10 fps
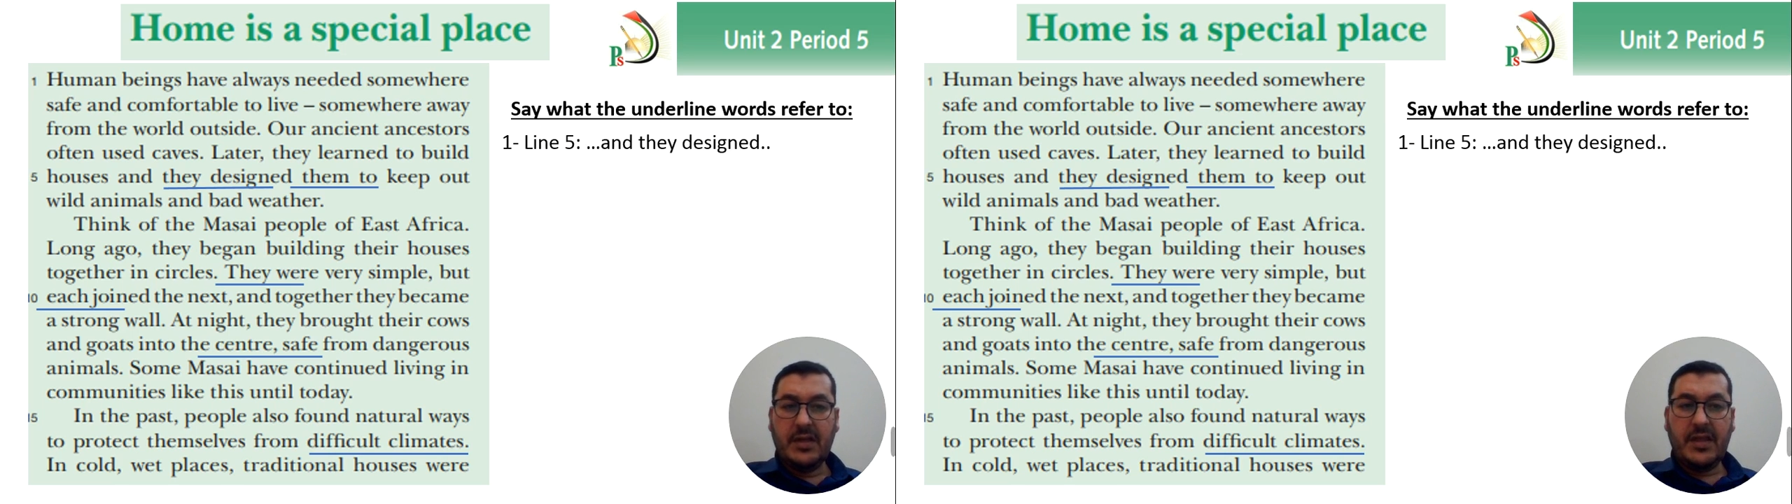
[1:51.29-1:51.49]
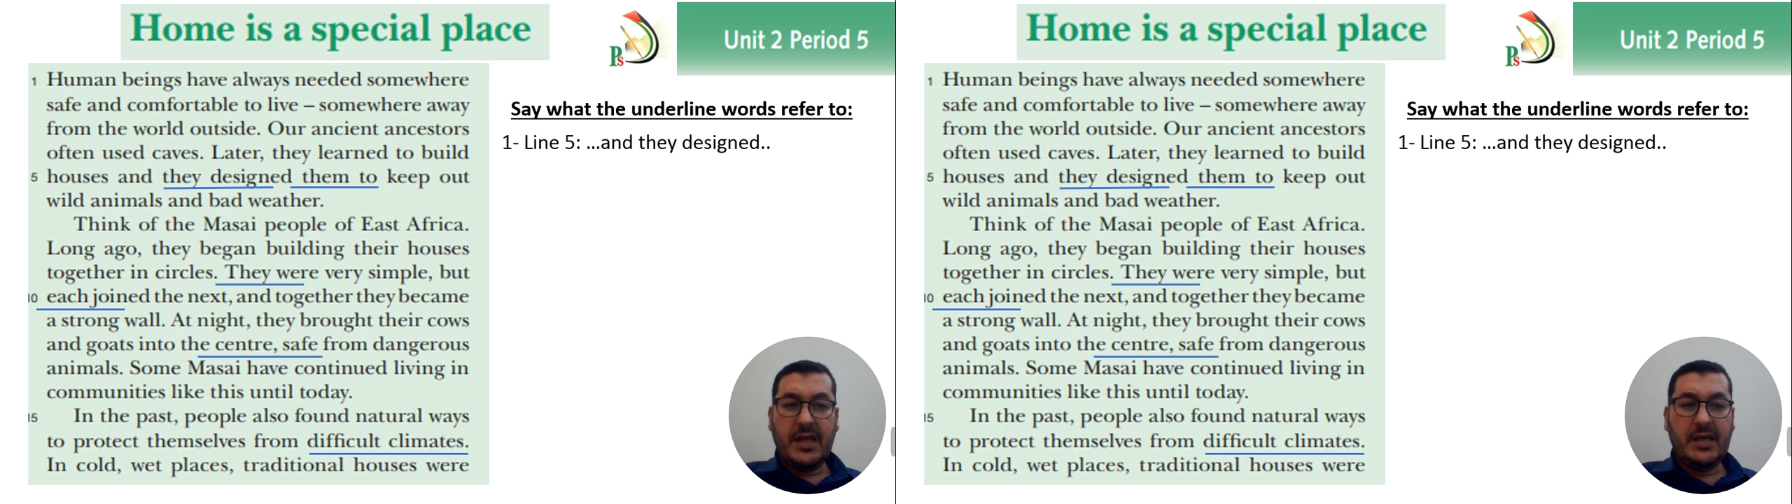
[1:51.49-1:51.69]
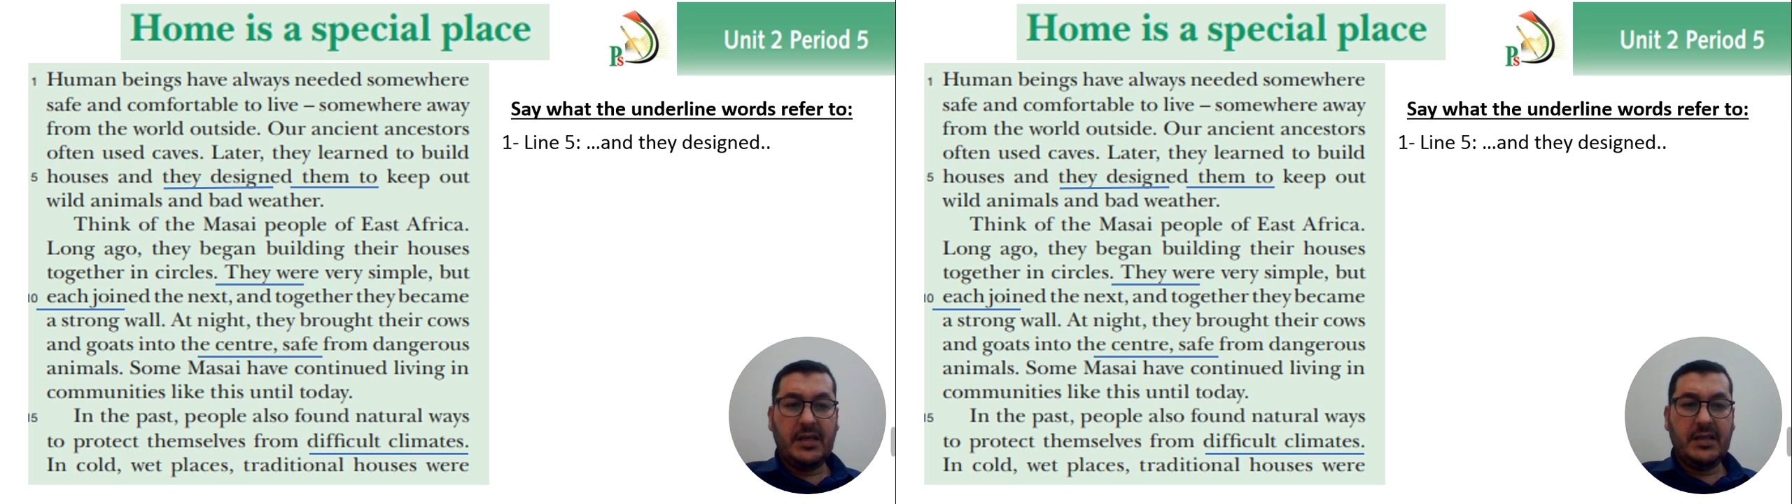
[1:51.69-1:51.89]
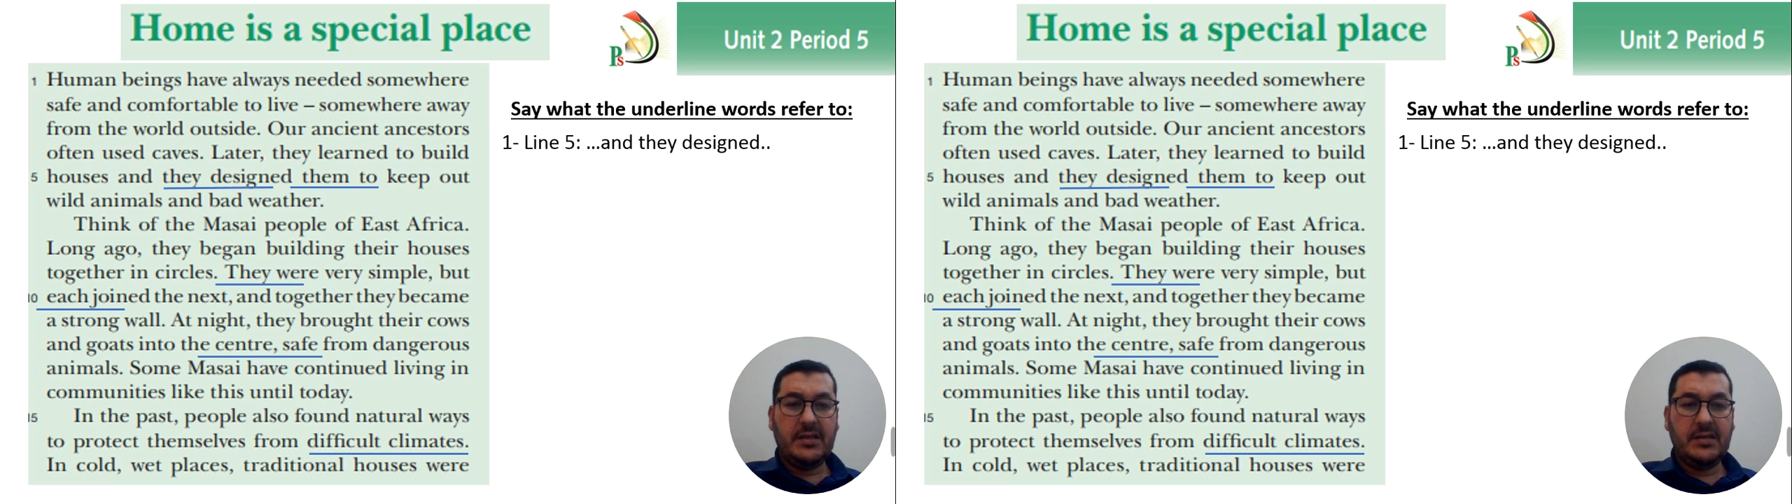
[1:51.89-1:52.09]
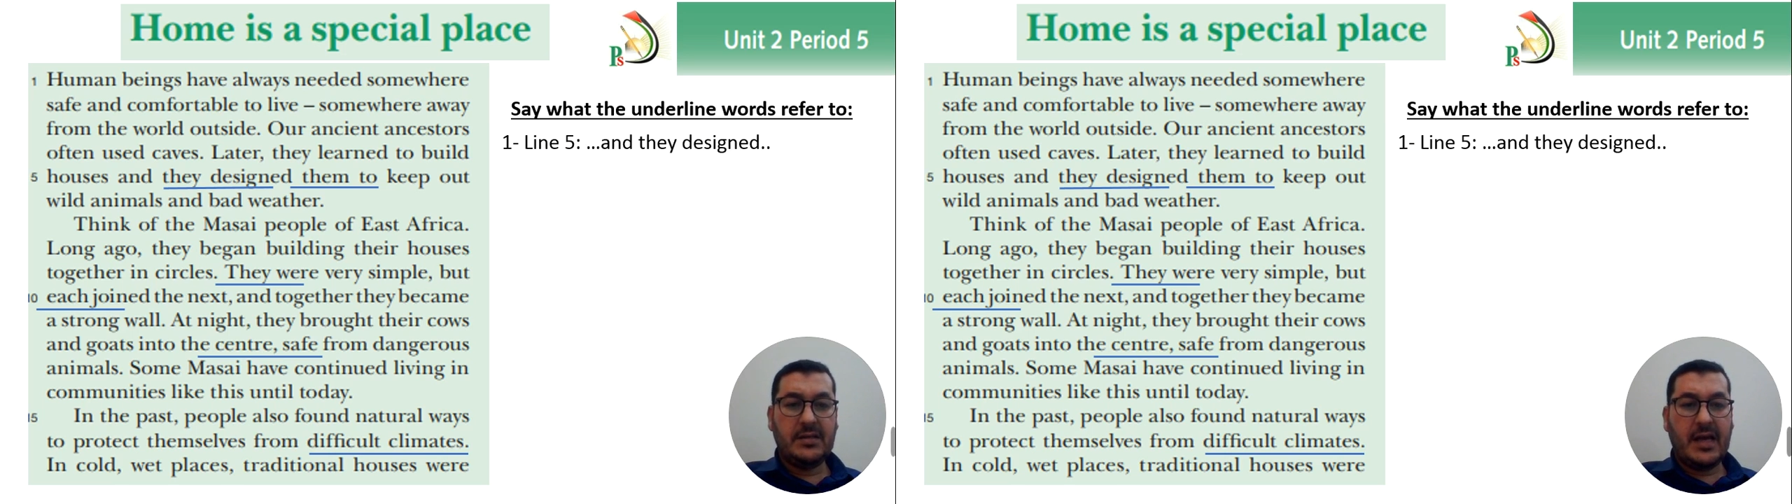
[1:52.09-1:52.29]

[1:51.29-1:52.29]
they